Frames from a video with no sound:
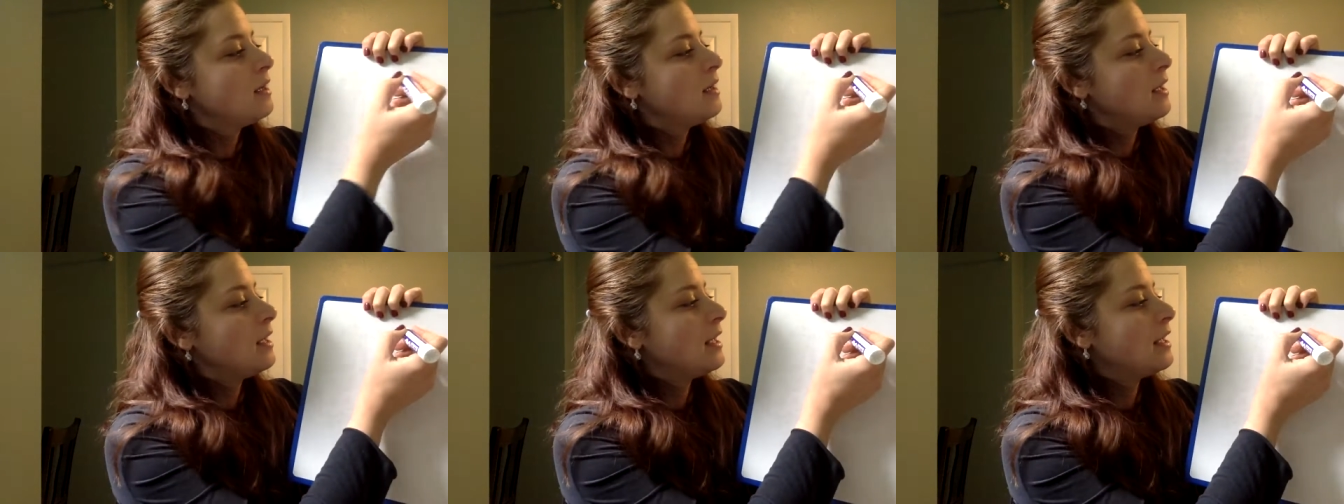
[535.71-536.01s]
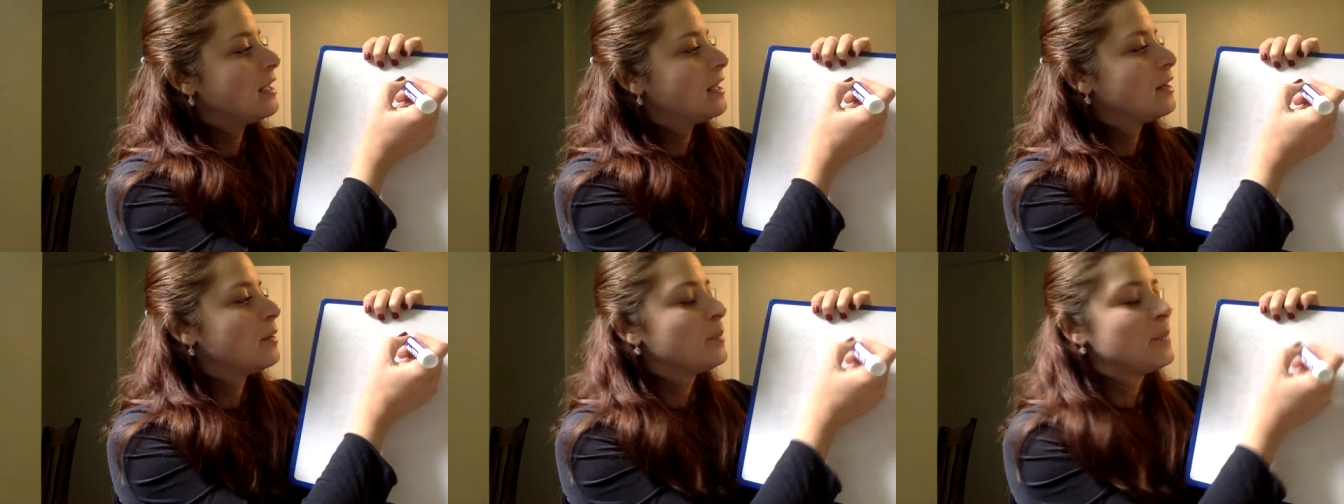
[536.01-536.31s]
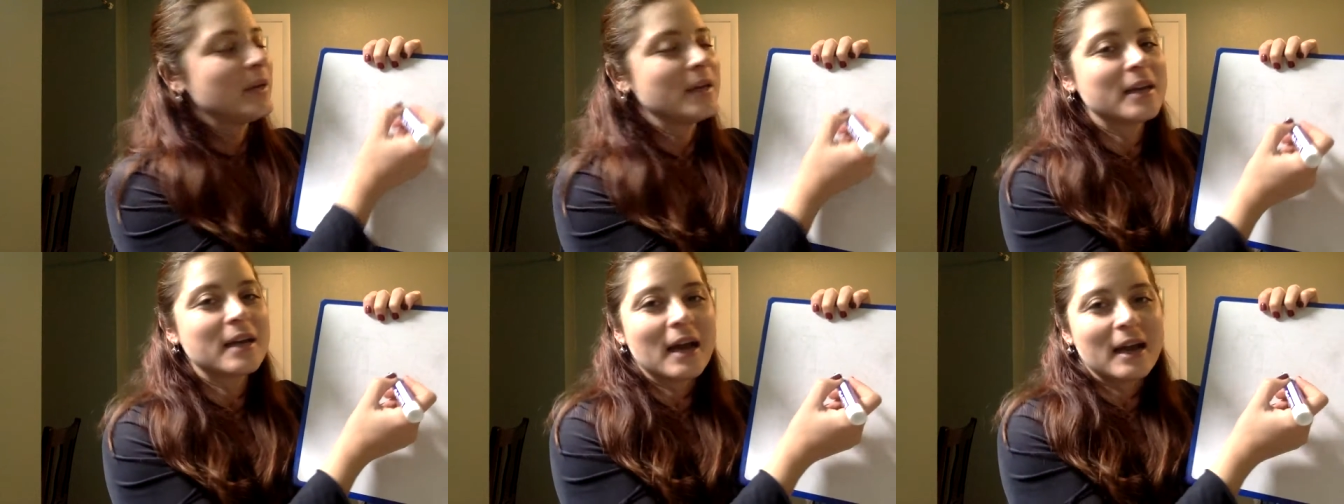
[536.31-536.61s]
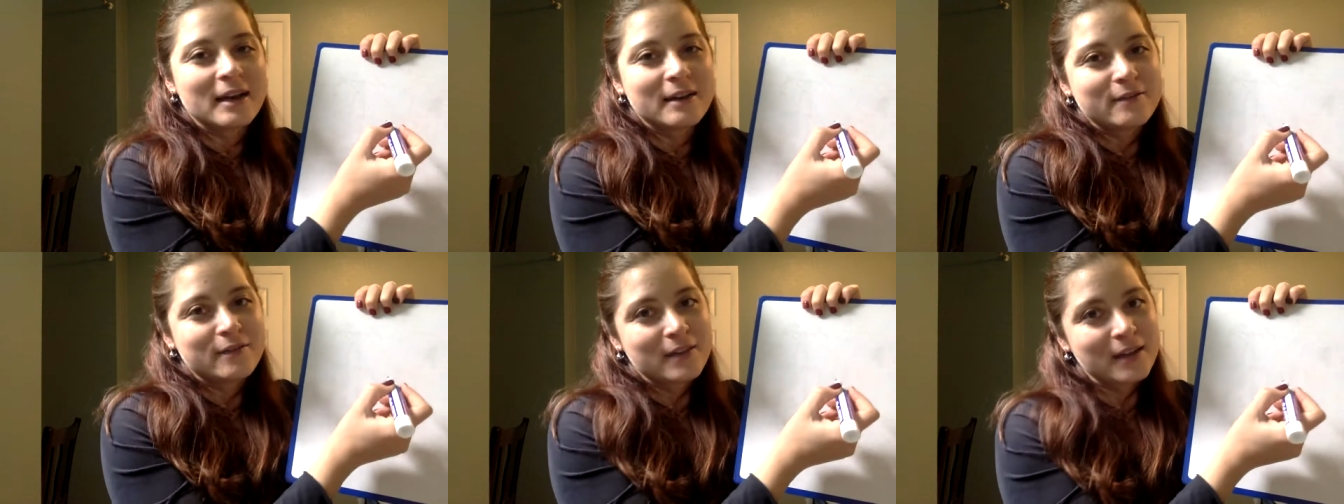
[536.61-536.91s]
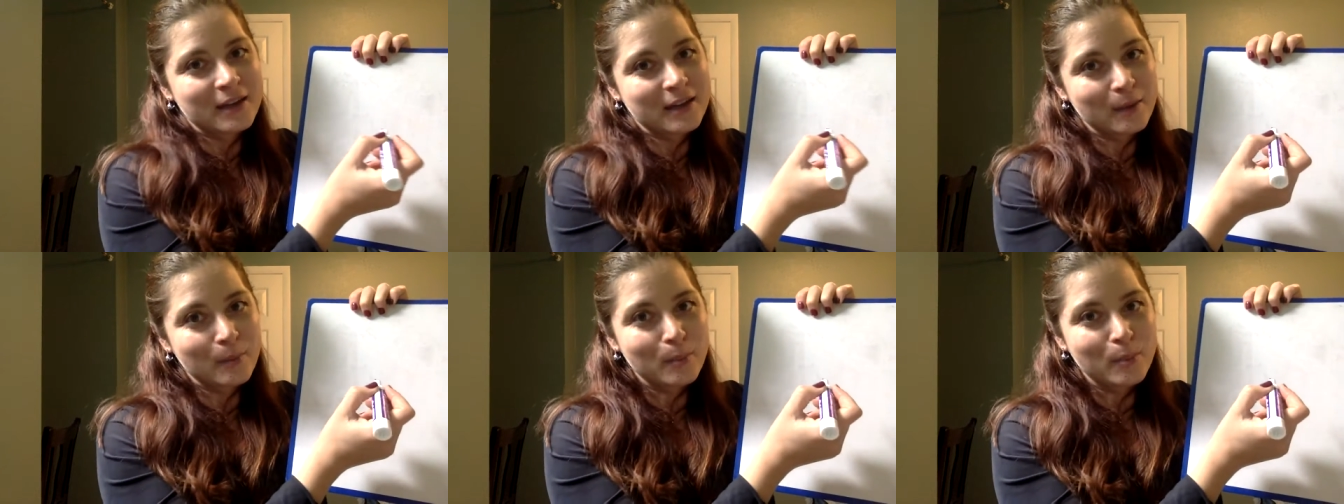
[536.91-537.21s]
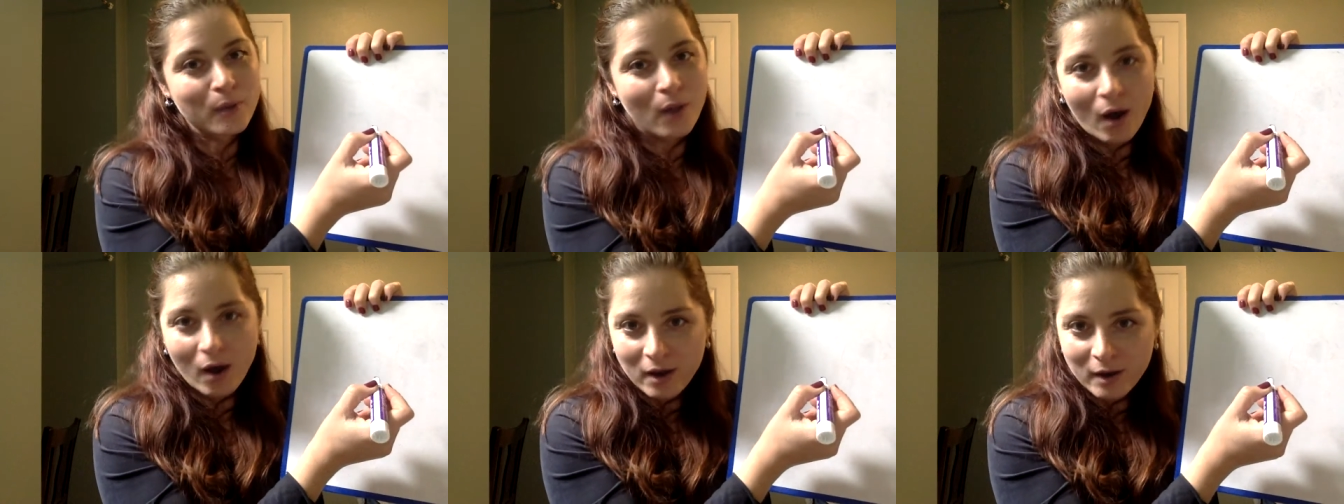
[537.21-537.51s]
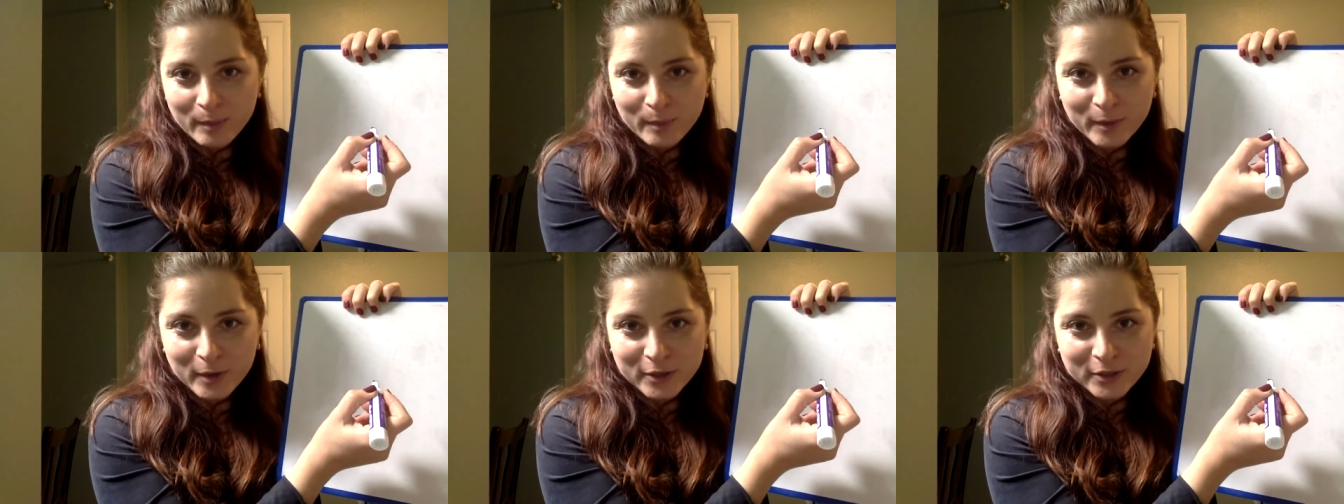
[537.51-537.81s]
It could be kind of like a block
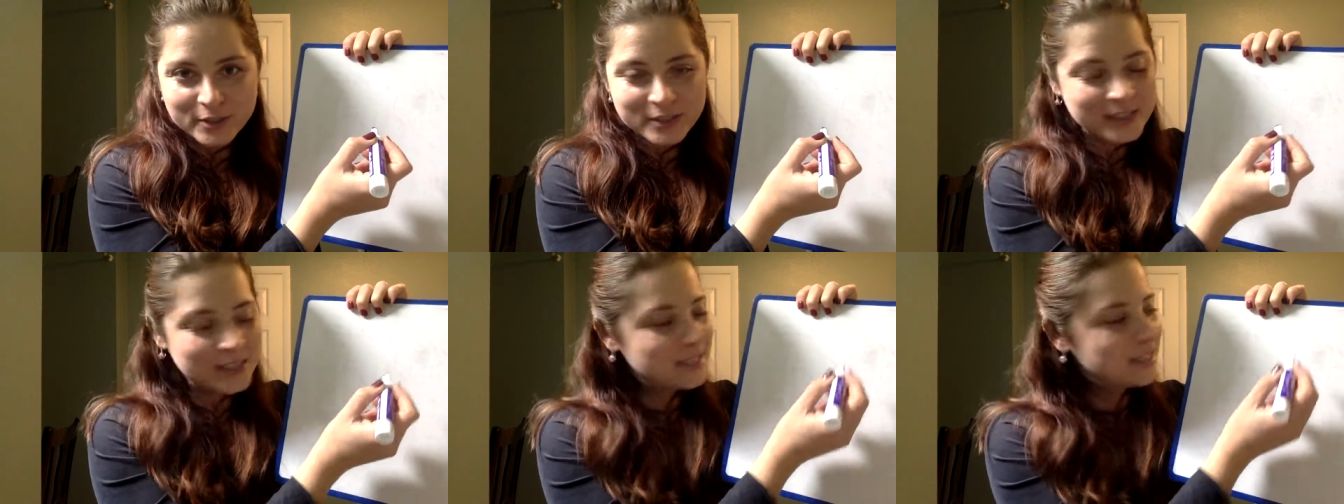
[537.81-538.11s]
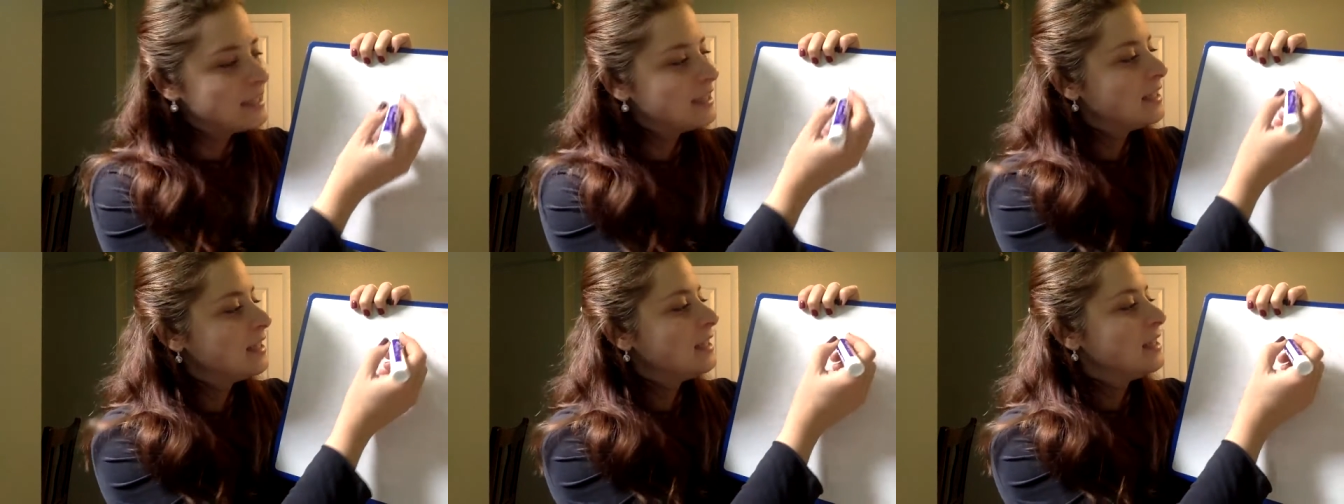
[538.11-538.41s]
person.